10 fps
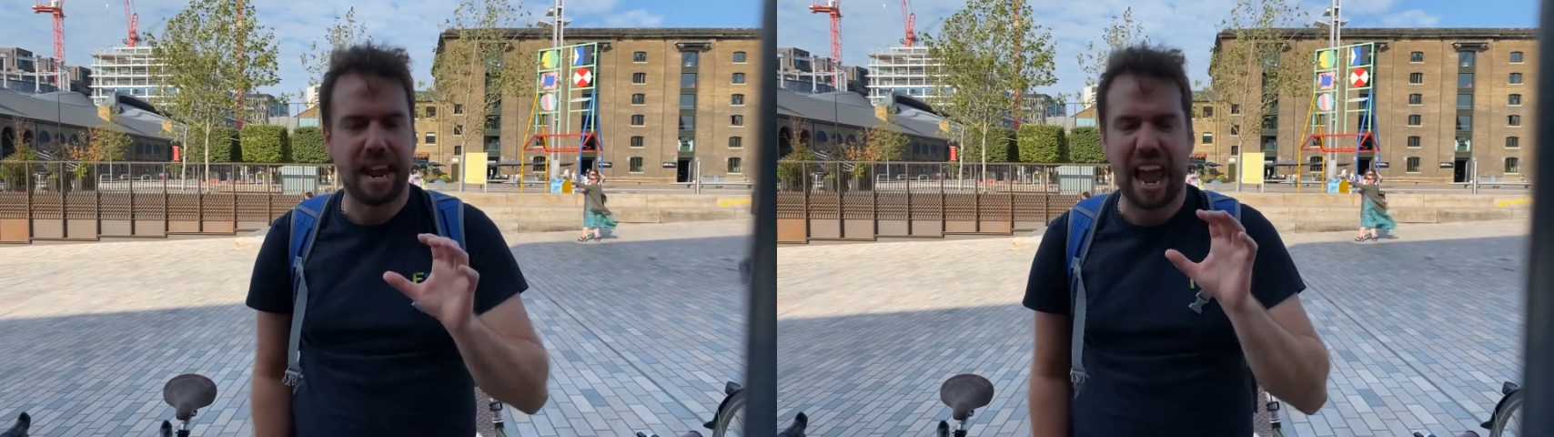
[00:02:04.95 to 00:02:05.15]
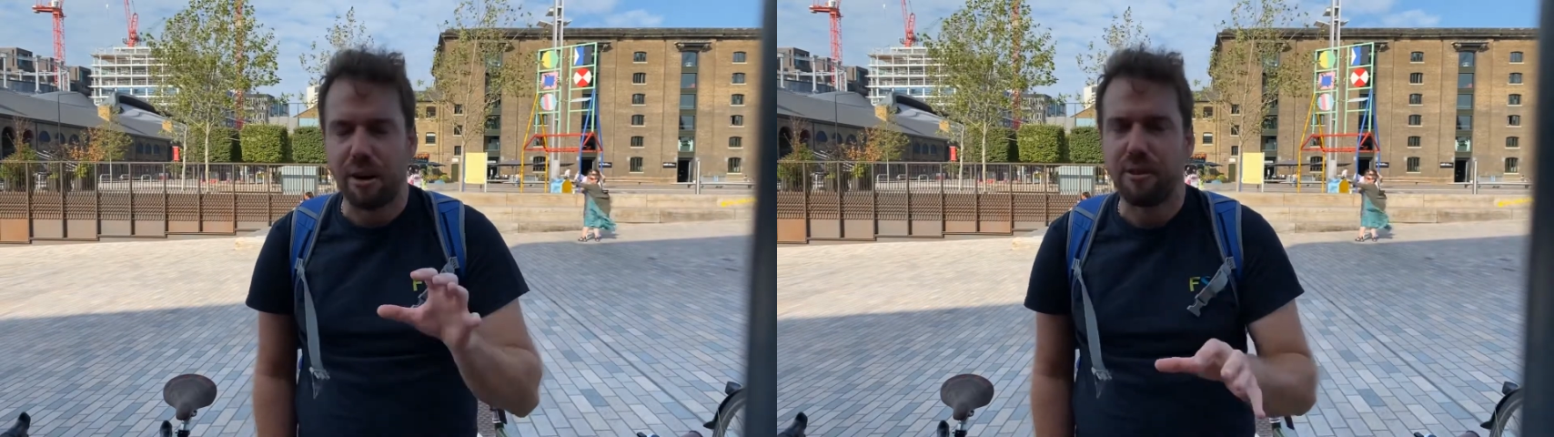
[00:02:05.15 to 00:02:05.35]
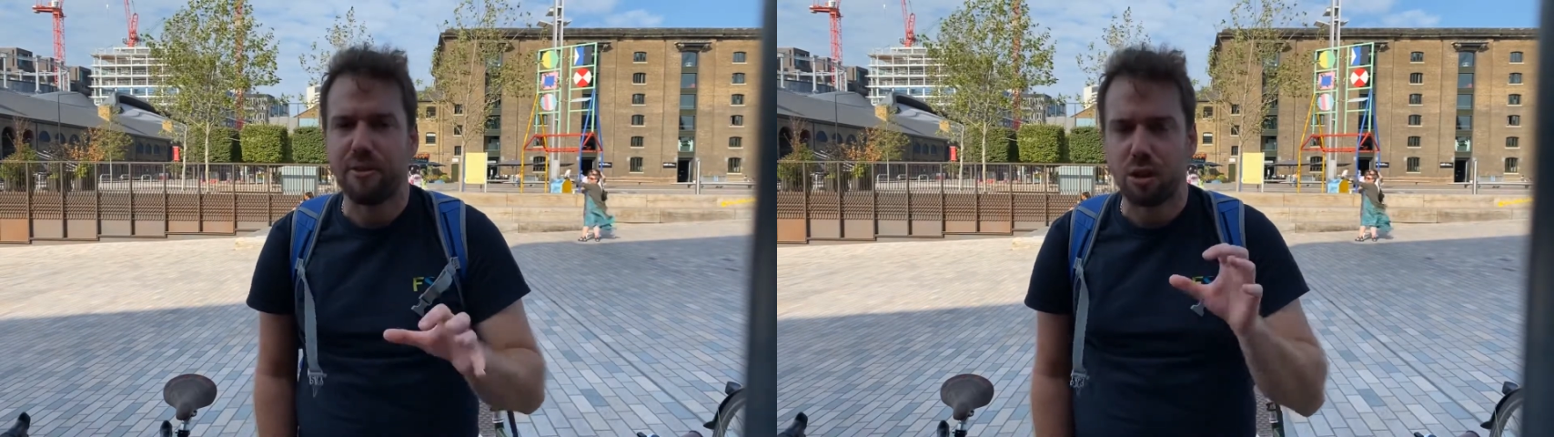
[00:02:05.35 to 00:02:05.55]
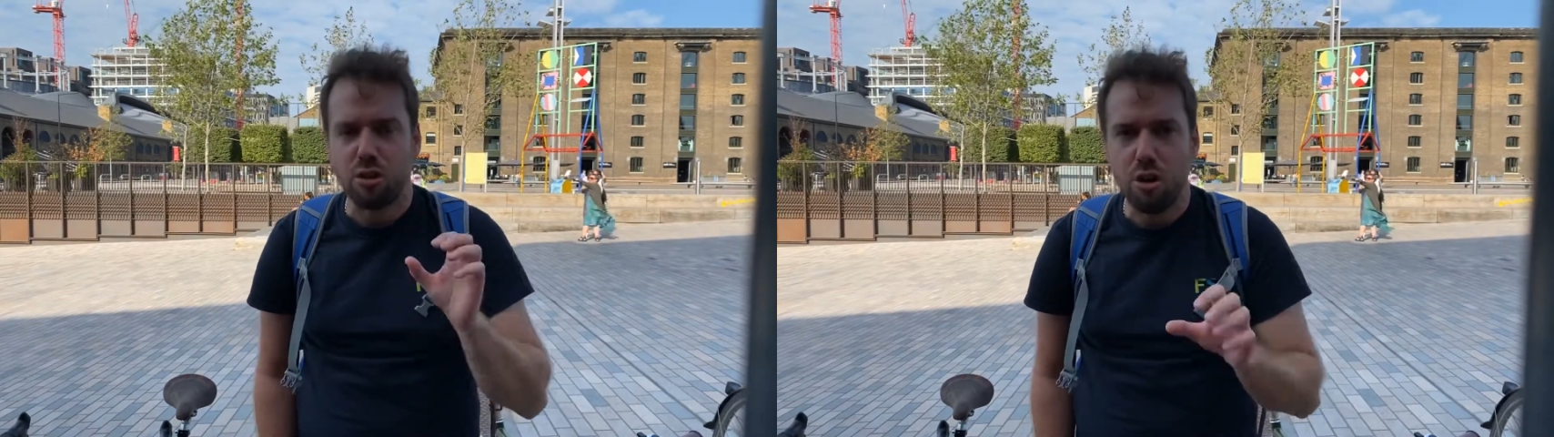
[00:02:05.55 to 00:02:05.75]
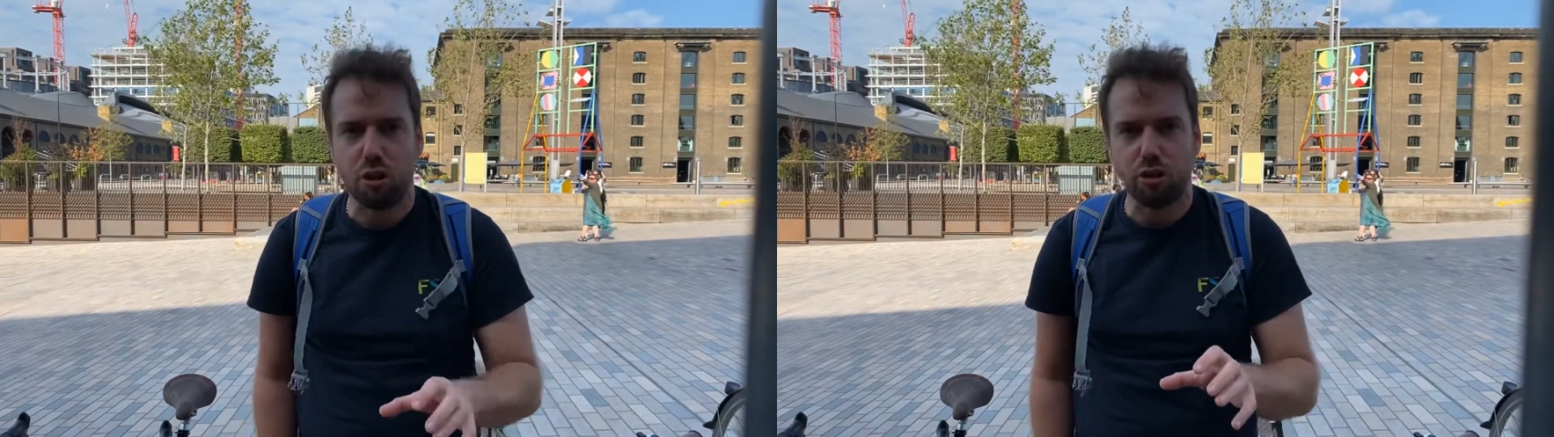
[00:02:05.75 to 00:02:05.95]
However, if you're
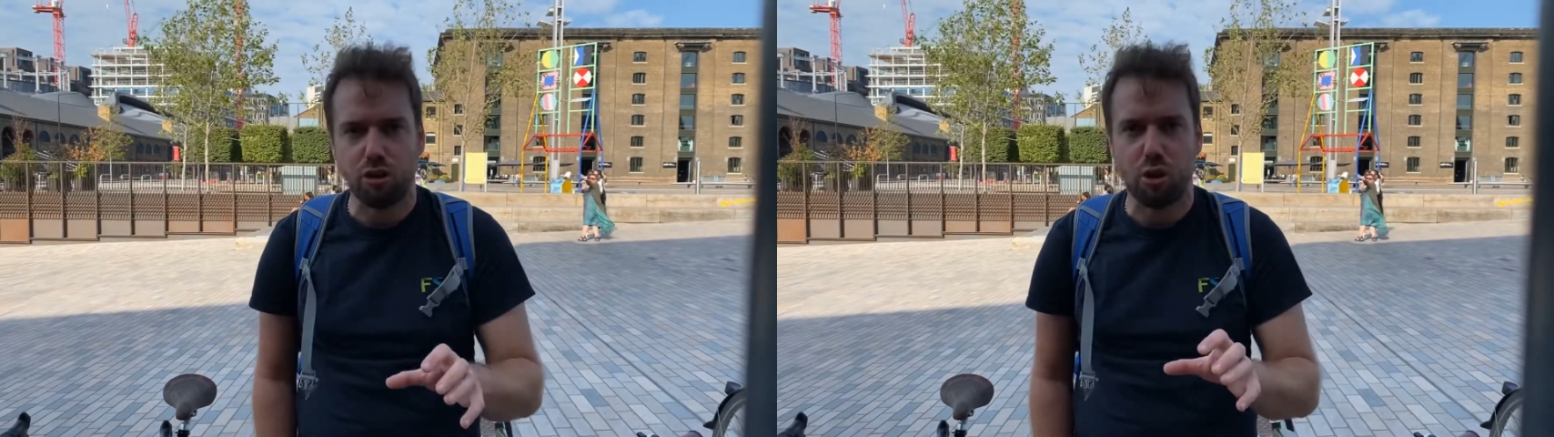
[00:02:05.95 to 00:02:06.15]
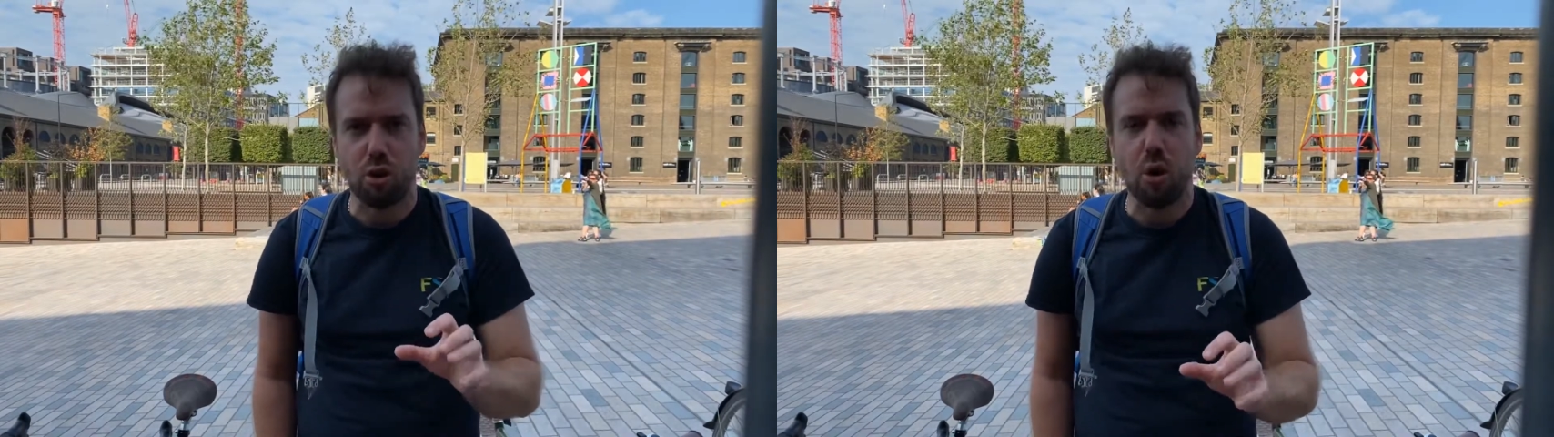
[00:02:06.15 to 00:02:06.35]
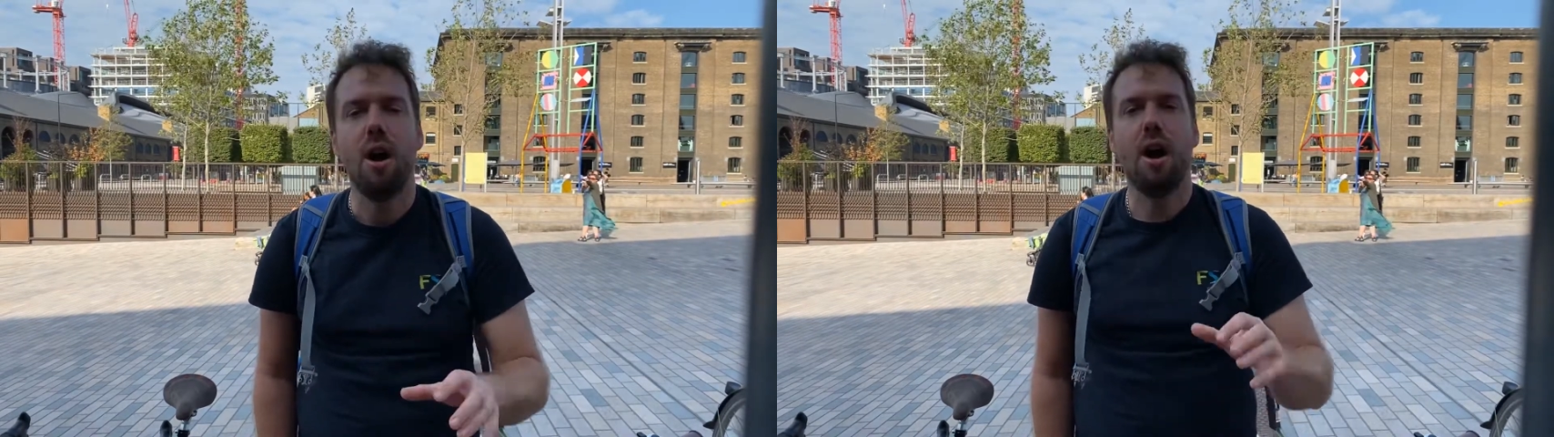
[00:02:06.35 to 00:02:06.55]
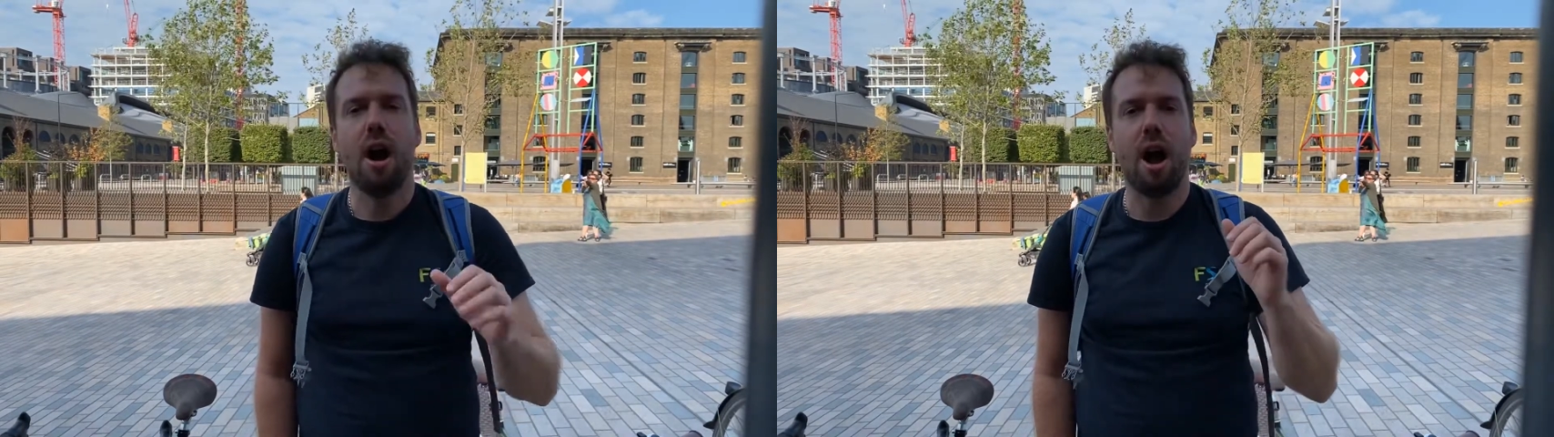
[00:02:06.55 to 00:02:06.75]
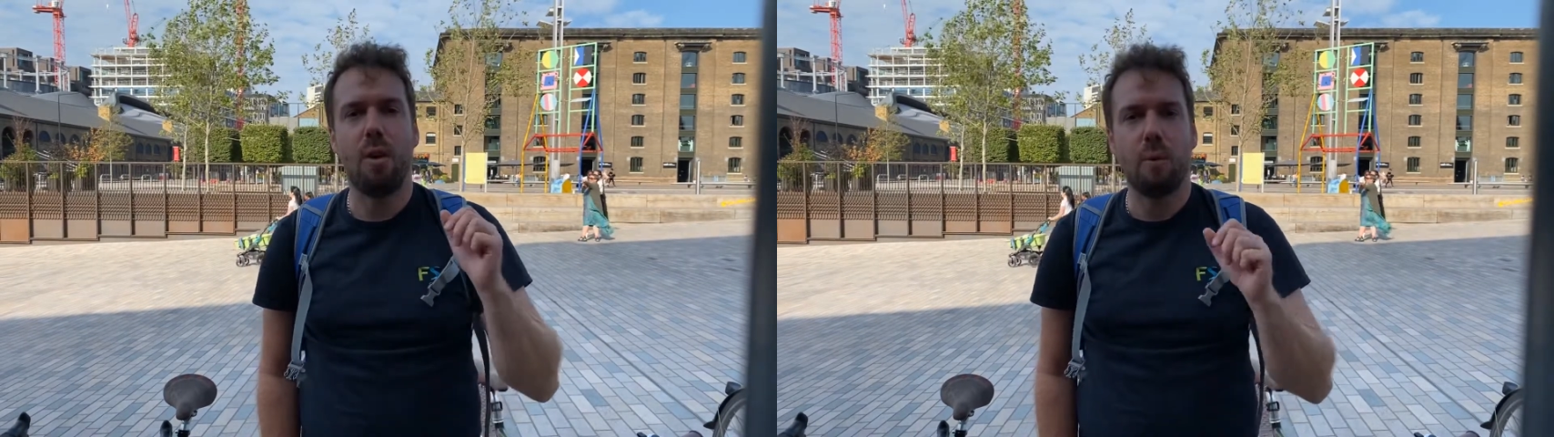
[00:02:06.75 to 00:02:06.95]
not sure,
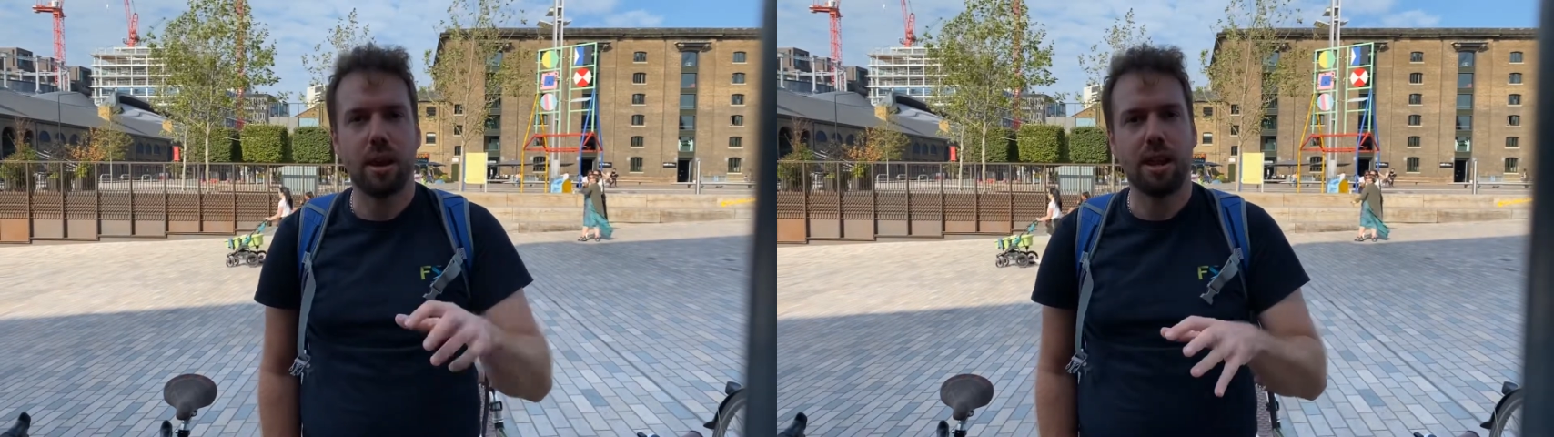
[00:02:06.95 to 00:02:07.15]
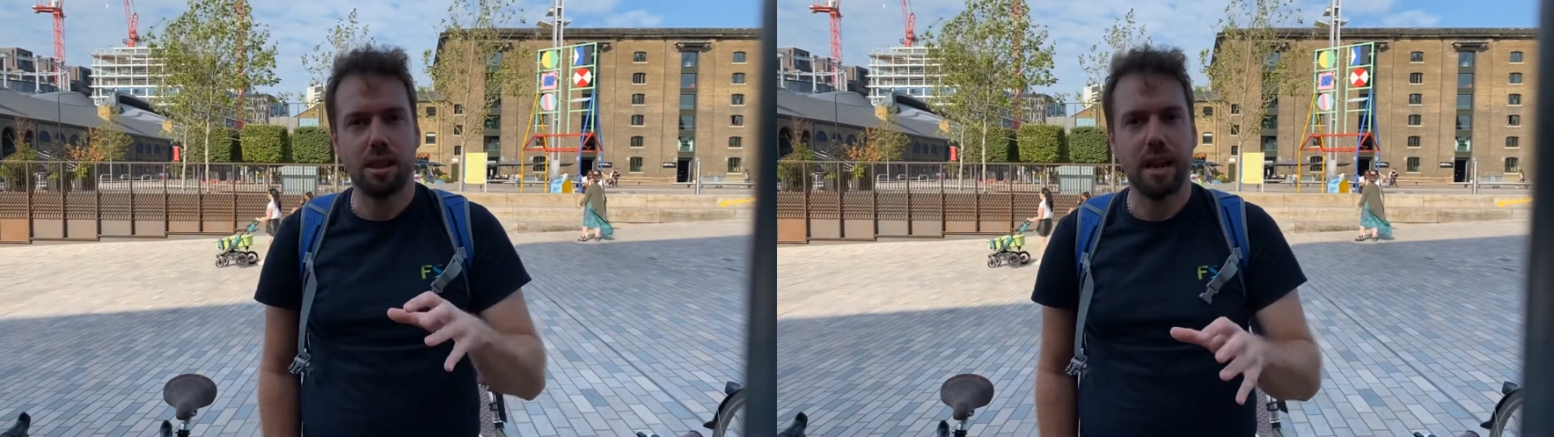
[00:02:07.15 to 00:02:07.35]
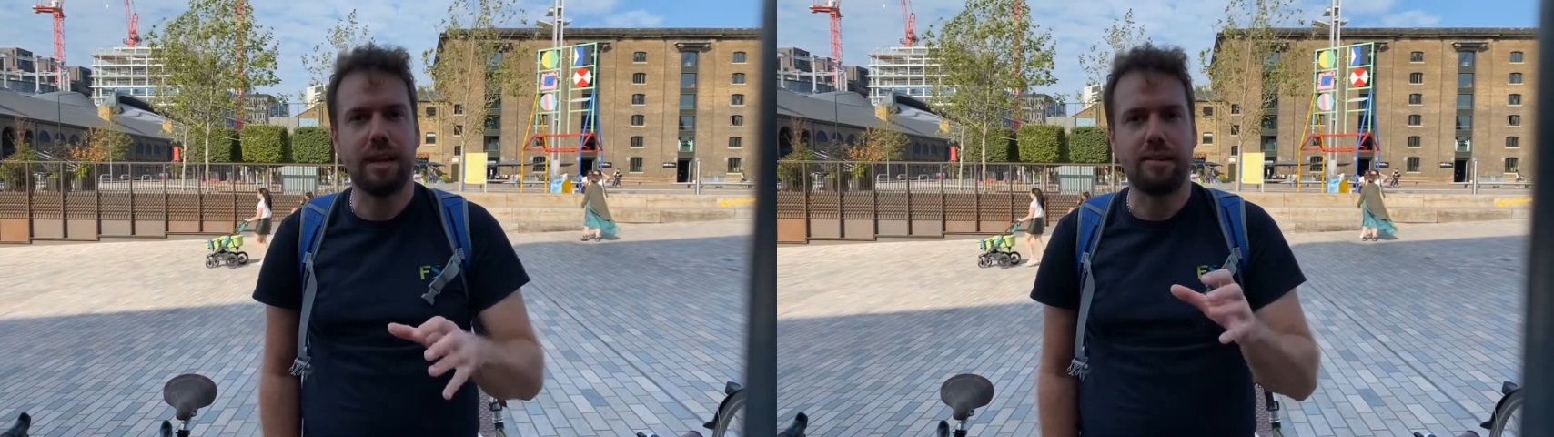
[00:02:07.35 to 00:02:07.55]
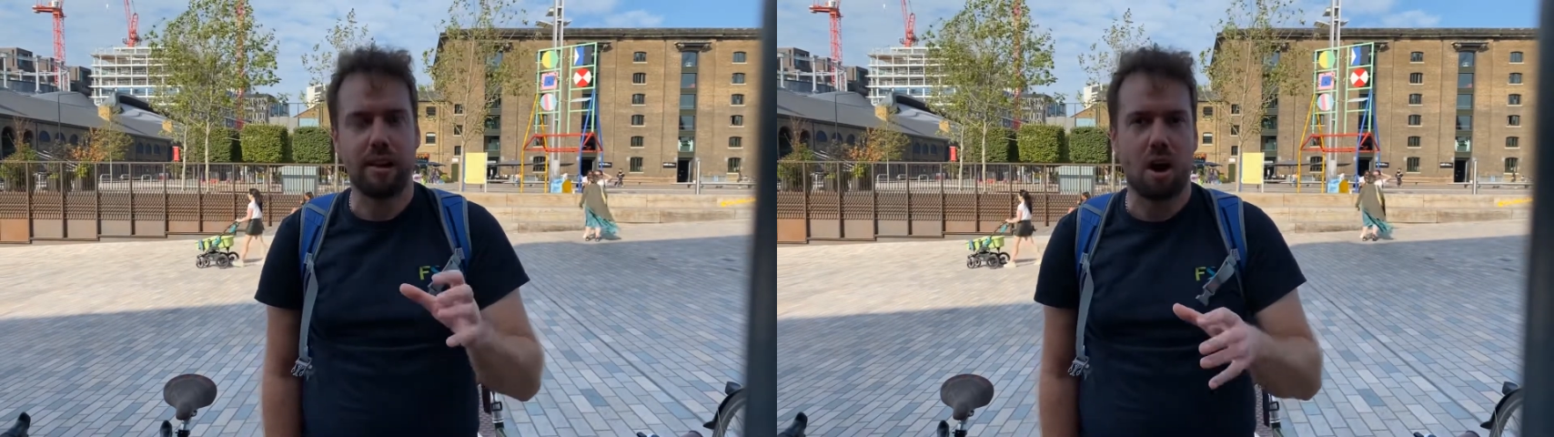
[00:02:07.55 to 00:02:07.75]
one of the things that